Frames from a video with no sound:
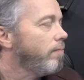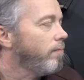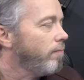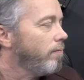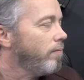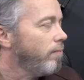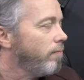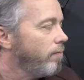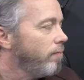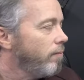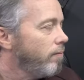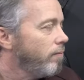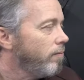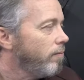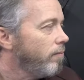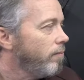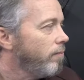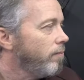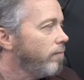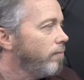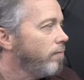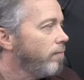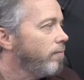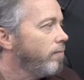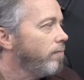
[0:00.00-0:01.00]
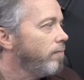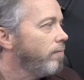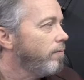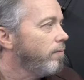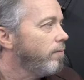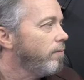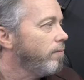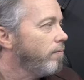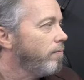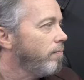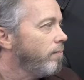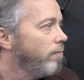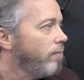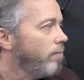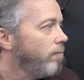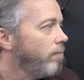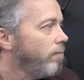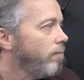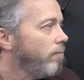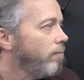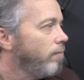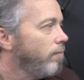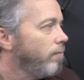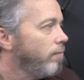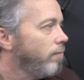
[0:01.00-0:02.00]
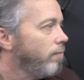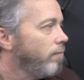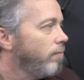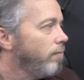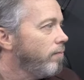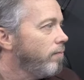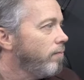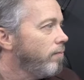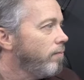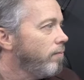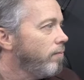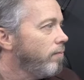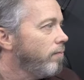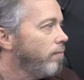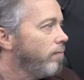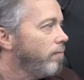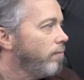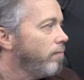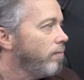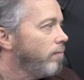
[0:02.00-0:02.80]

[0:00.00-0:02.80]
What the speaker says: No words are spoken by the person on screen.